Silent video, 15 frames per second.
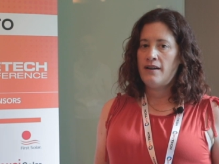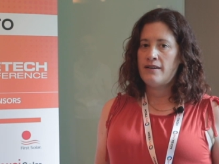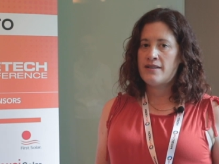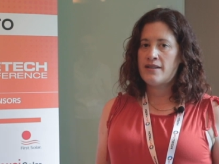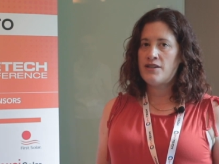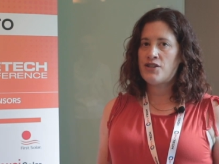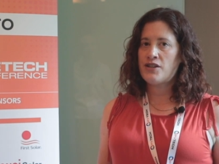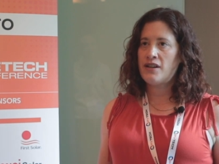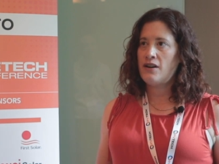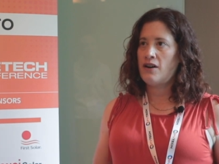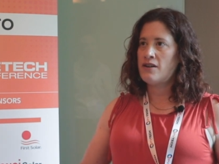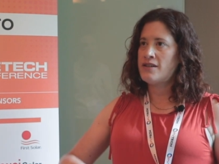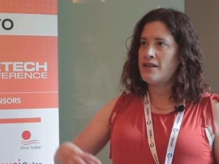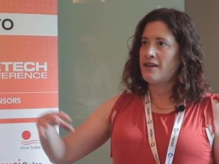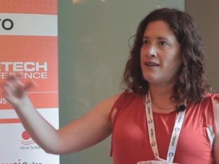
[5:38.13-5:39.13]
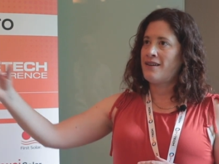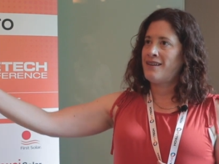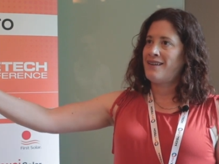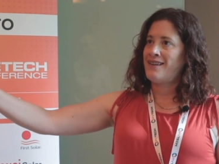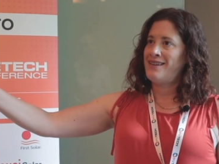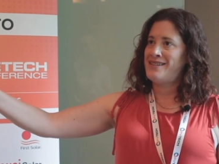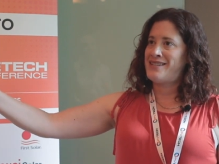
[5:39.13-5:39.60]
essentially Arctic
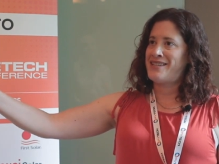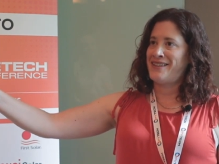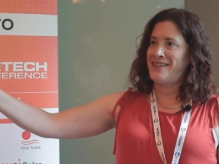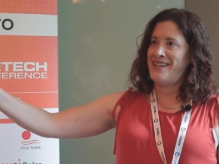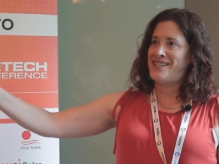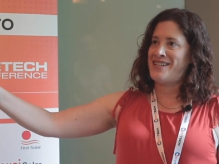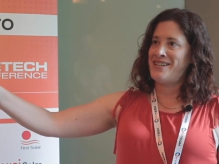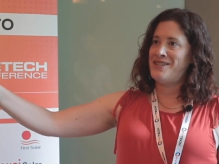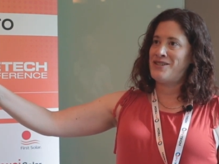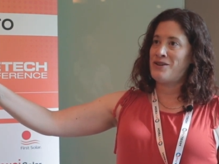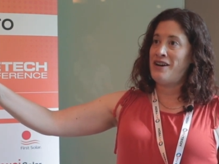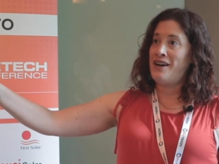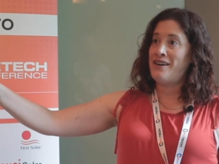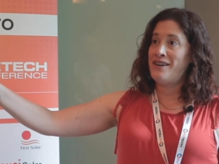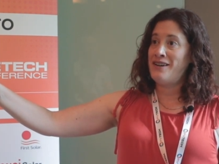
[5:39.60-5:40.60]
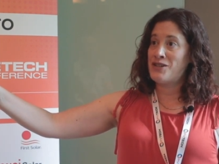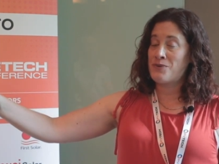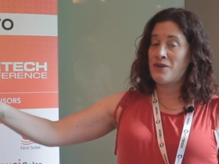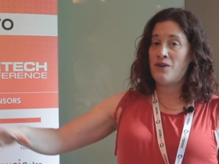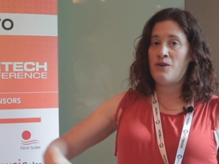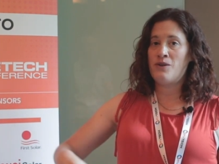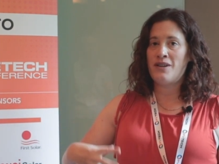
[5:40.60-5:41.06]
installations or areas
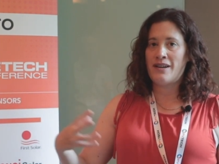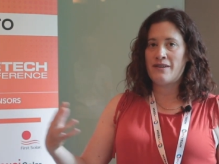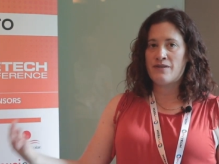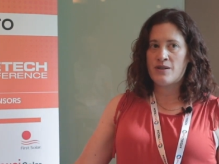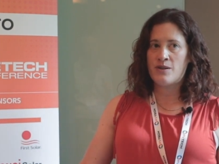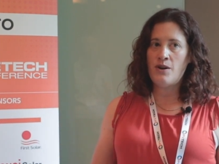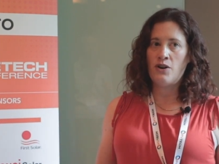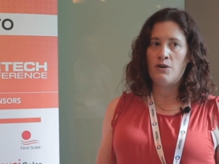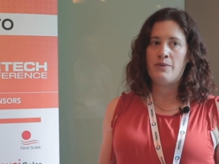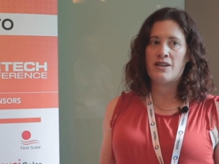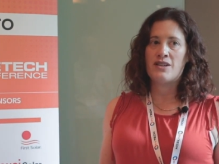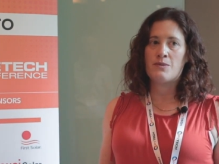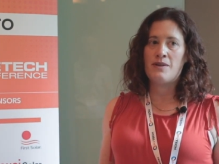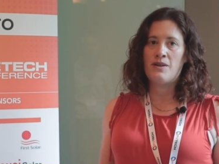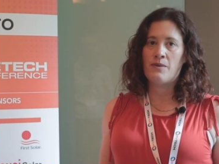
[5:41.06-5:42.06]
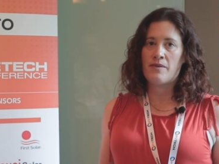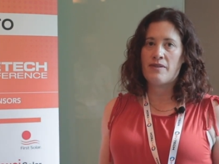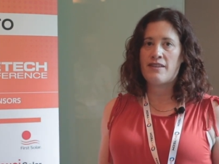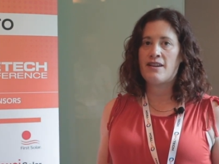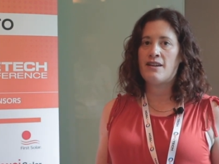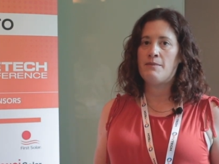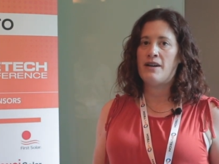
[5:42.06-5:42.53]
with a whole lot of snow, because we don't
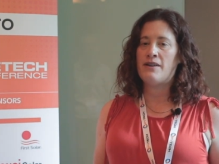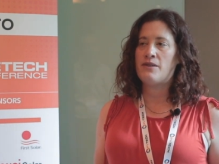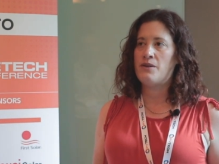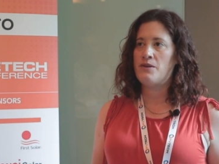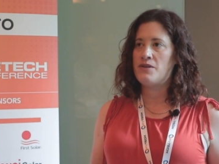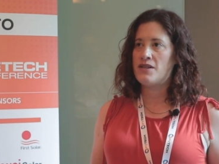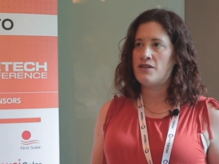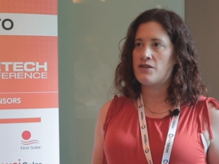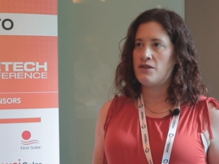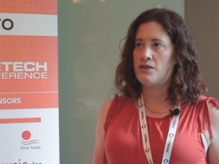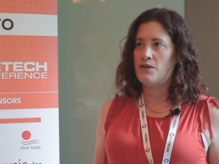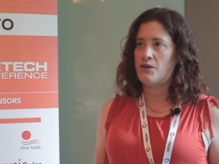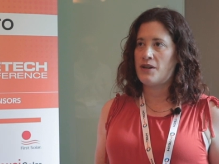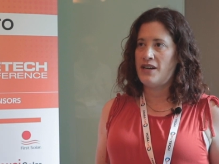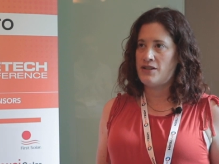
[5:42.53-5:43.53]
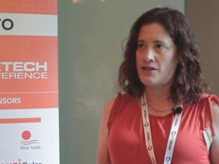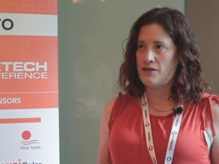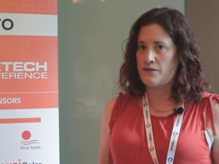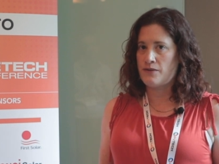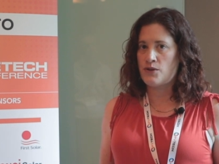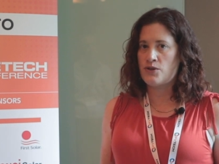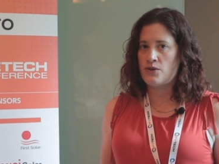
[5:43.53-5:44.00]
think about those as good
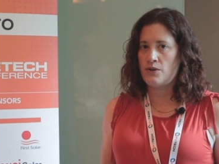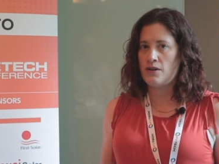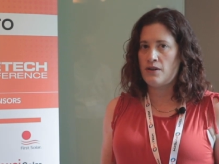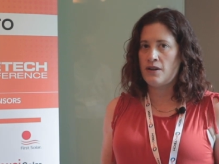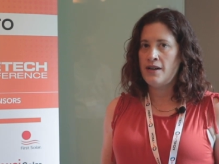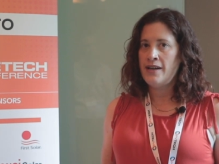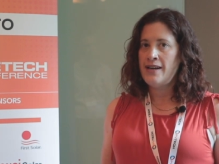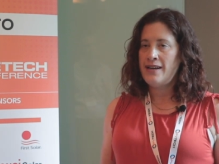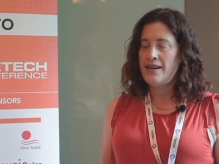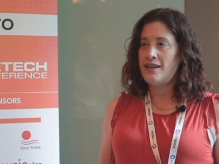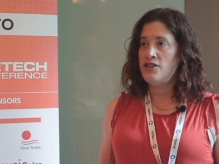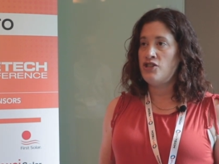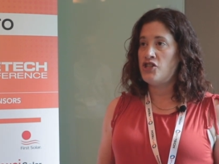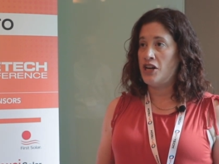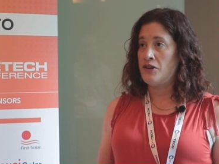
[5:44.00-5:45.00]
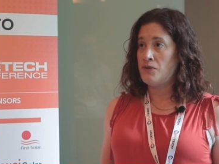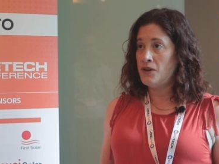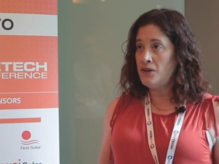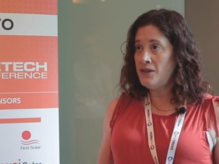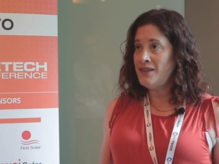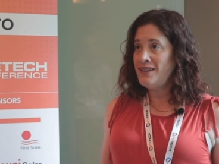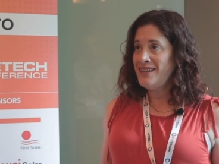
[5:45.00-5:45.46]
locations for solar in
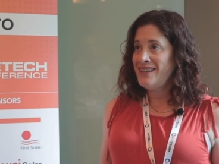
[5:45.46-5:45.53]
general